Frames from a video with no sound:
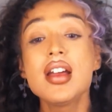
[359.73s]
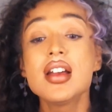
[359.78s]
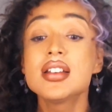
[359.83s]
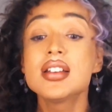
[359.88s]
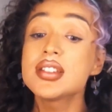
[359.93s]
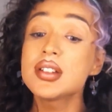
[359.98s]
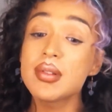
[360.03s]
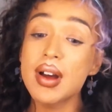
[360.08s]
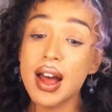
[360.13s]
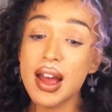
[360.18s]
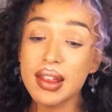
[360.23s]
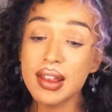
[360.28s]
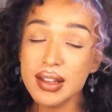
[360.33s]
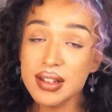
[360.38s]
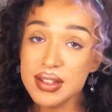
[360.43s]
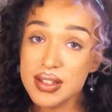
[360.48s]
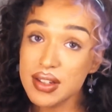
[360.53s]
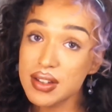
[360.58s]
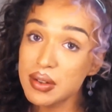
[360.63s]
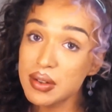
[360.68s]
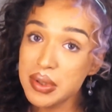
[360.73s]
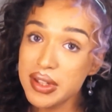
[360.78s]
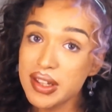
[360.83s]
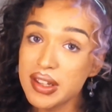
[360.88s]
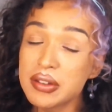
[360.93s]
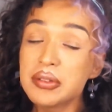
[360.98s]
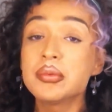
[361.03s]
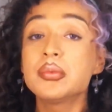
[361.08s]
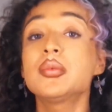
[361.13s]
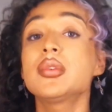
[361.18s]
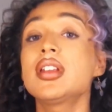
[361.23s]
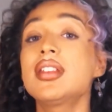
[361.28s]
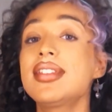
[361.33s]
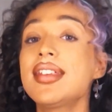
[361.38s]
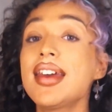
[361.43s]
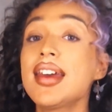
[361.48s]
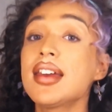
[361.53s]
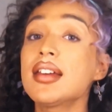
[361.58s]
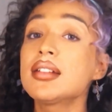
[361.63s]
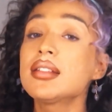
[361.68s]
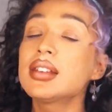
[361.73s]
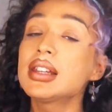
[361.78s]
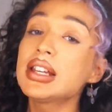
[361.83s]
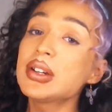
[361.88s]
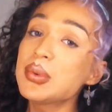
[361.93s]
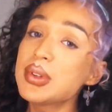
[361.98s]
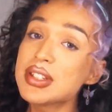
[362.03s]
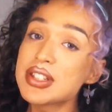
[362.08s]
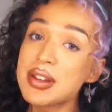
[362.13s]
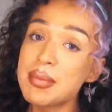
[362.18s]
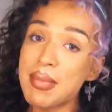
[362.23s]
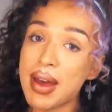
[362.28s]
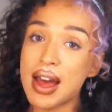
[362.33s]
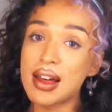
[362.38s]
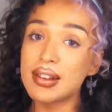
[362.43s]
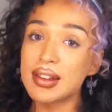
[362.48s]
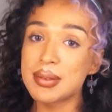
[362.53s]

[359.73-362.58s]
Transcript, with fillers: So I like to go in with a liquid to matte